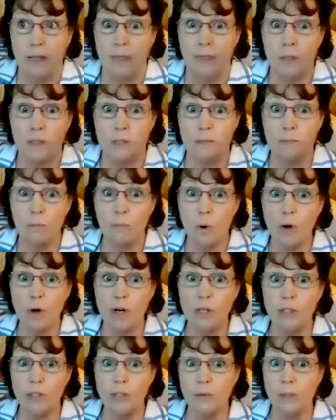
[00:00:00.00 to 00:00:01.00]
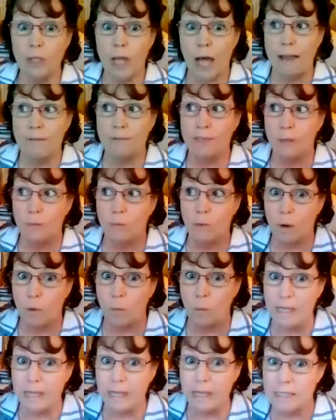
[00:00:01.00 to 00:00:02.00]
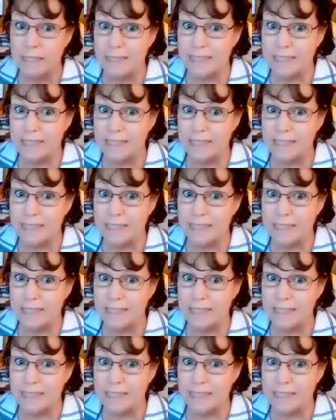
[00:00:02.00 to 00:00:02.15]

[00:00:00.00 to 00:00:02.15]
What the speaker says: There's more to life than what we can